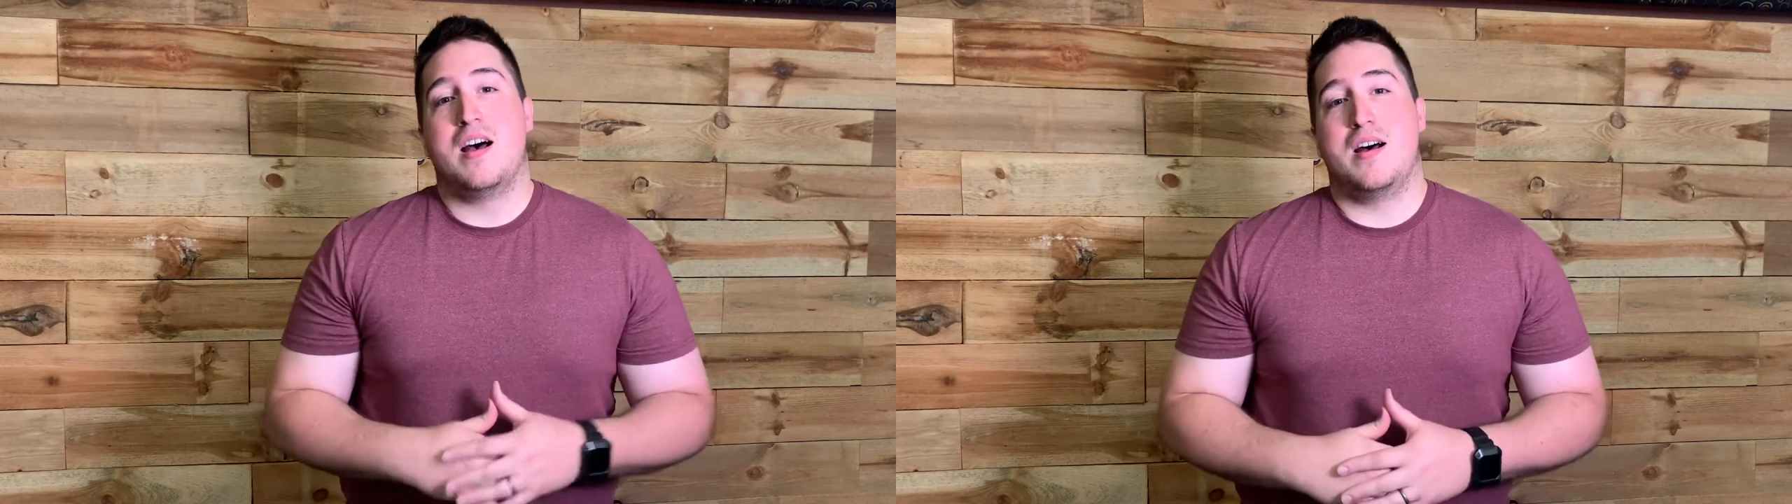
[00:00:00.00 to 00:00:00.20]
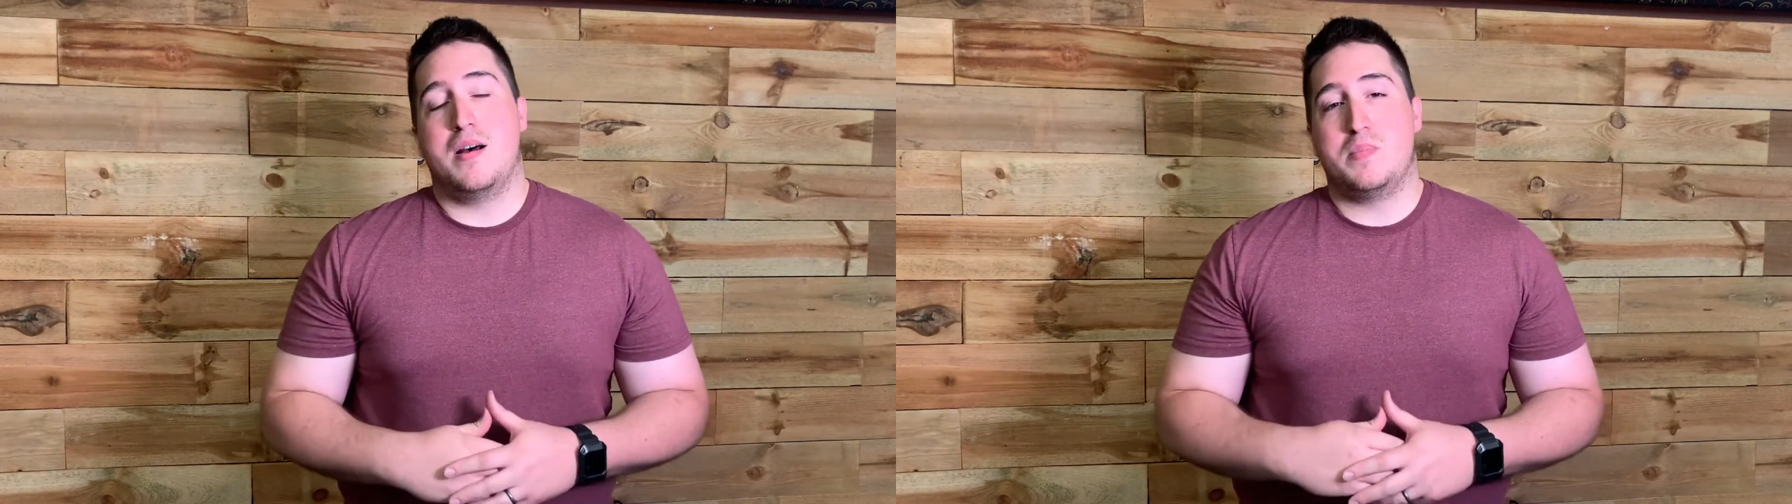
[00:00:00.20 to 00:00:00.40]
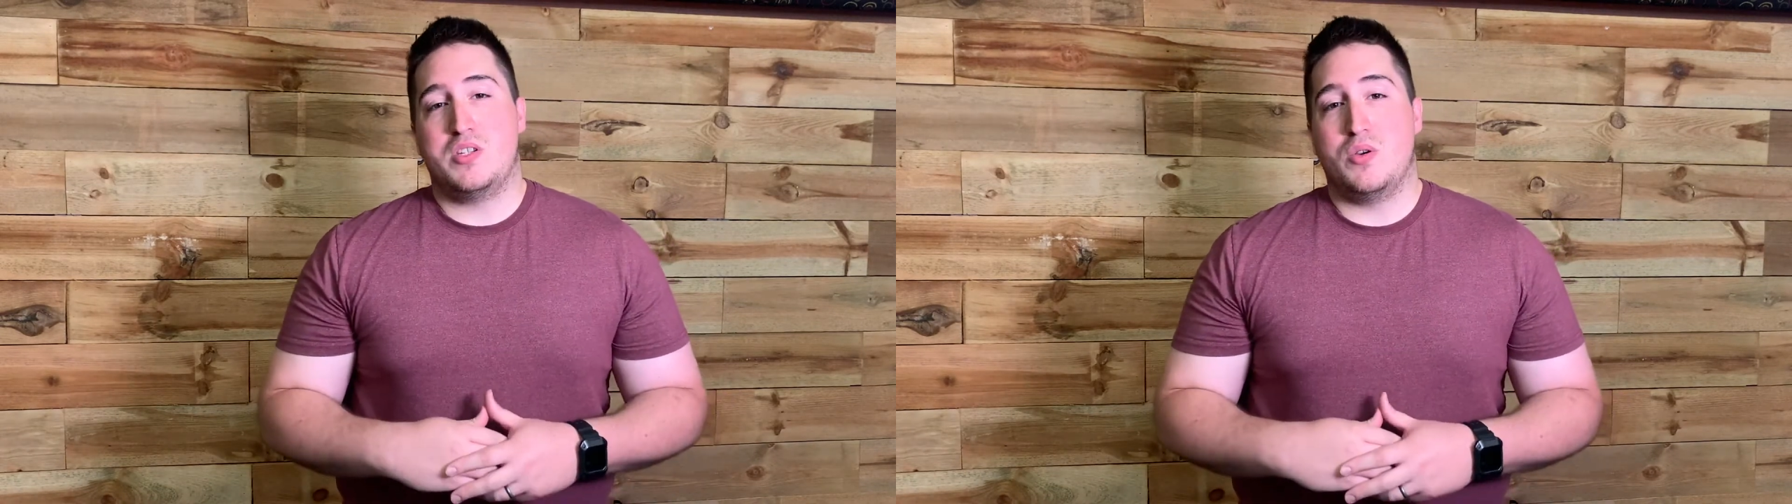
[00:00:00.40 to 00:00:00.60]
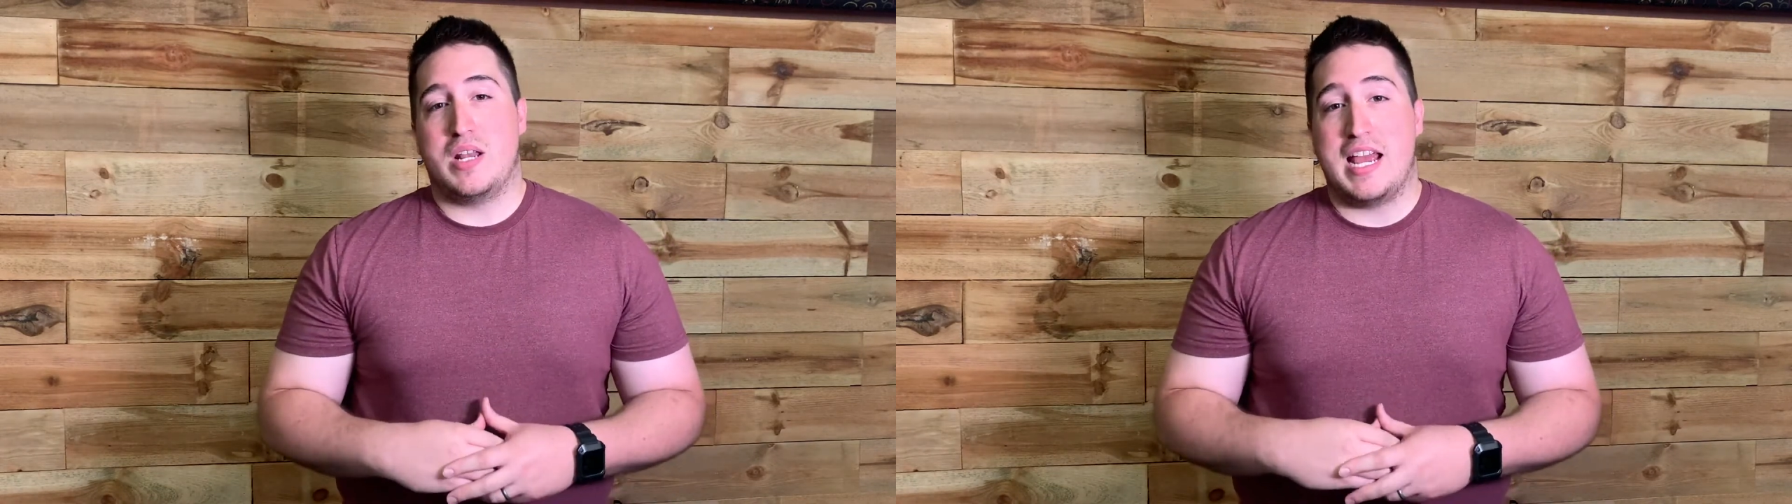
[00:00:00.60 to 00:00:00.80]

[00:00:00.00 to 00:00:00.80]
up to it.